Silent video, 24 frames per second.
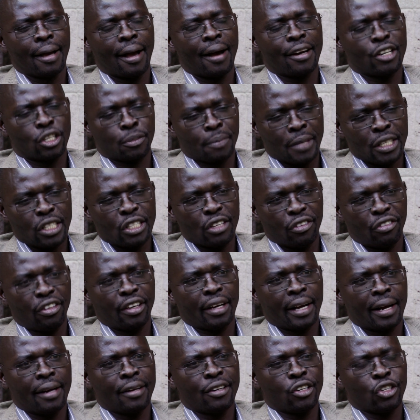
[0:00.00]
and
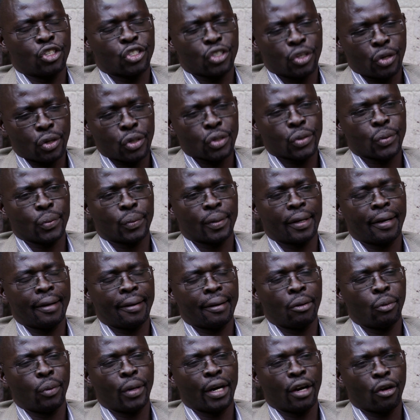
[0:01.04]
specifically in South
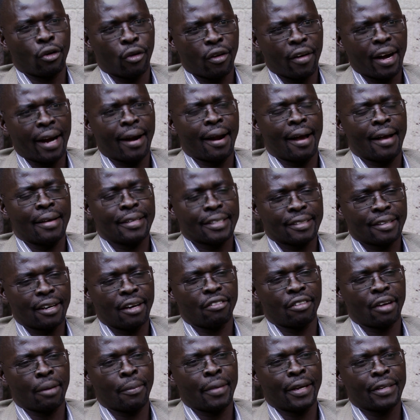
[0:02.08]
Sudan, we recognize
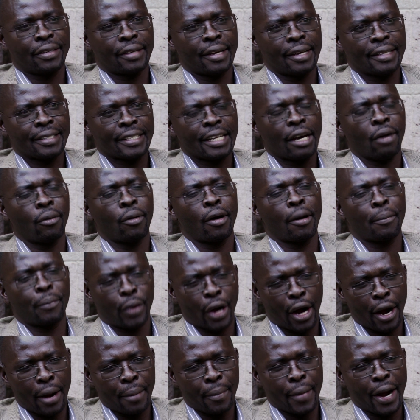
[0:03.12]
government as our
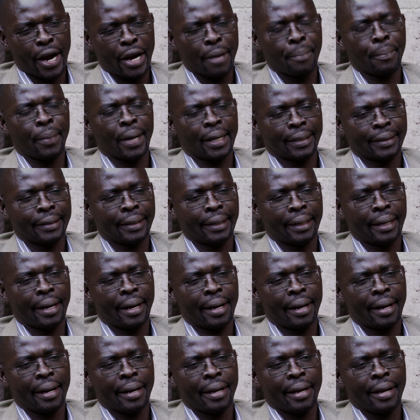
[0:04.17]
primary partner
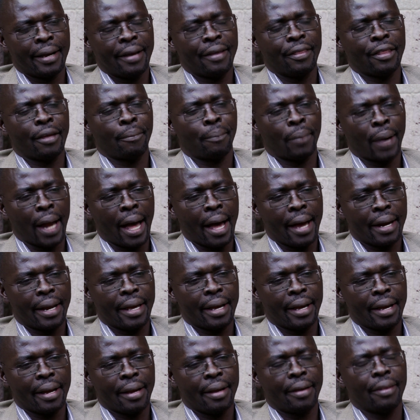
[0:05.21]
in the planning,
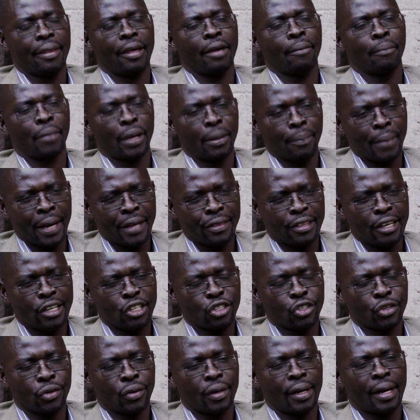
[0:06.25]
in the
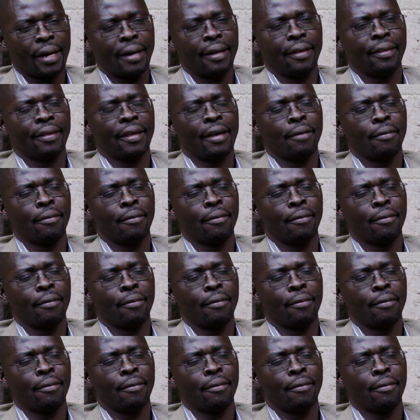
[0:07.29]
implementation, and in